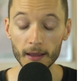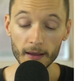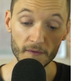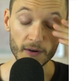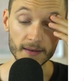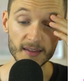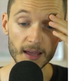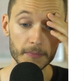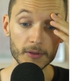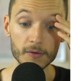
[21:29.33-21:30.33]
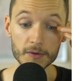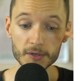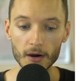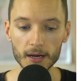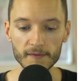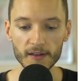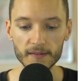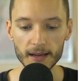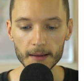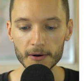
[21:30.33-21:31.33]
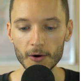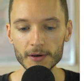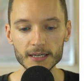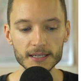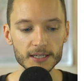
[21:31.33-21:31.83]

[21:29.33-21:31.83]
Fun tip, you can use archive.today, but it always has these